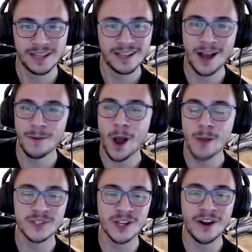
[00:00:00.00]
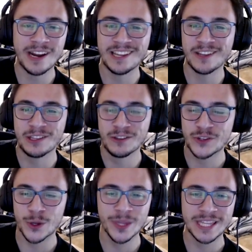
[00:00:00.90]
I'm sorry, you
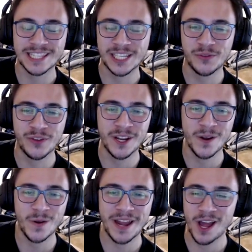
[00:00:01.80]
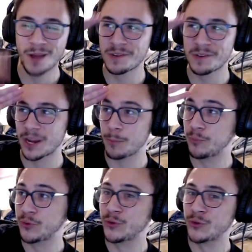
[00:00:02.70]
showed me this leaked video, and now I'm just like,
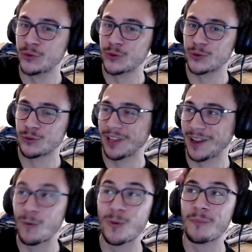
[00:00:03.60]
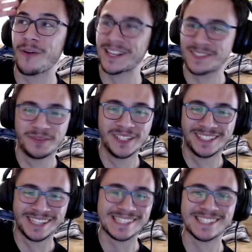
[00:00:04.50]
well, the
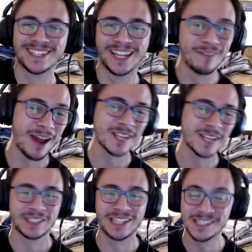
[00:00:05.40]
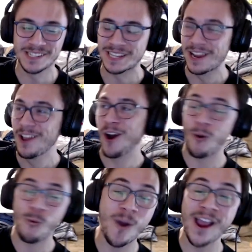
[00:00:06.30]
possibilities, Dylan. My expectations
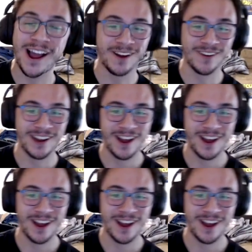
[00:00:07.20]
are way higher now.